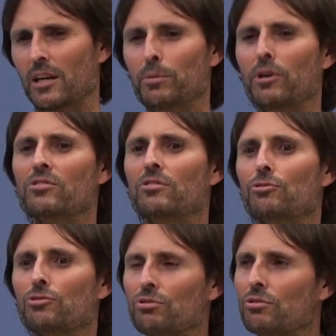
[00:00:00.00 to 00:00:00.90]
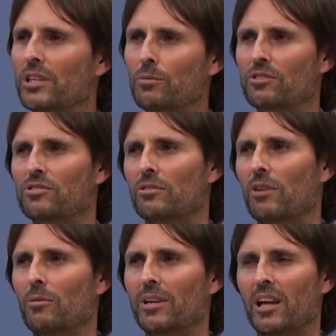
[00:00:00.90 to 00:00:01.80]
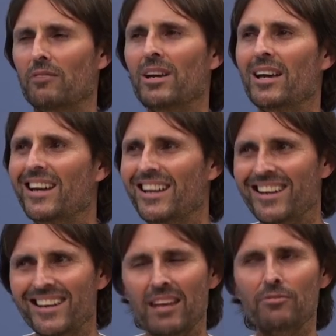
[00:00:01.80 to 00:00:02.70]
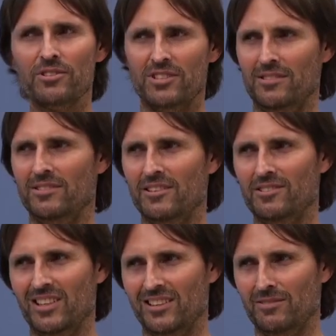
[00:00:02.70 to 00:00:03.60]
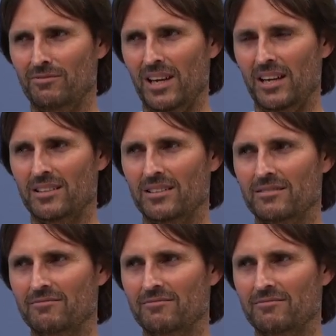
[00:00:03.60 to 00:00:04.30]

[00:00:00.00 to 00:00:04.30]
A person who truly wants to grow in love never says those things, in fact.